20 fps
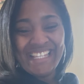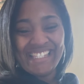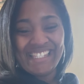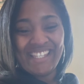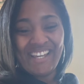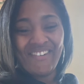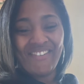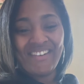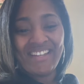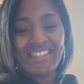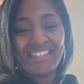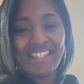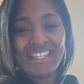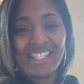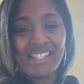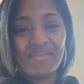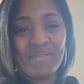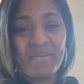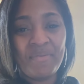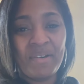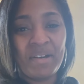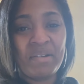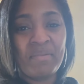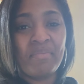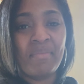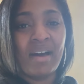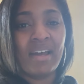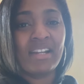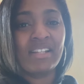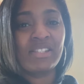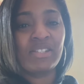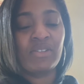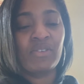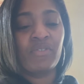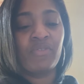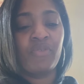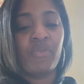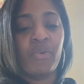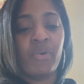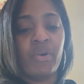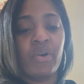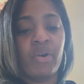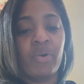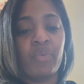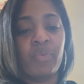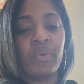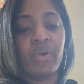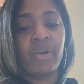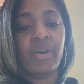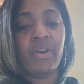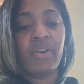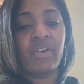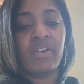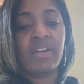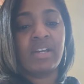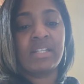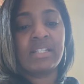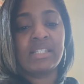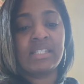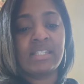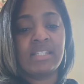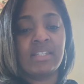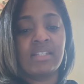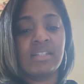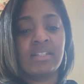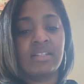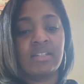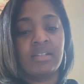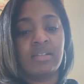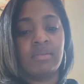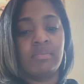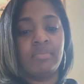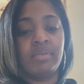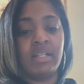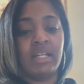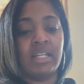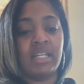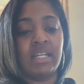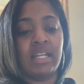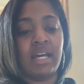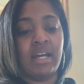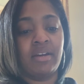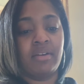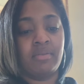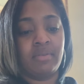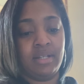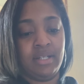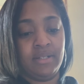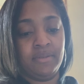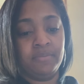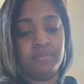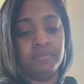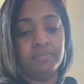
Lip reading: So with this, we want to monitor for recurrent bloody diarrhea.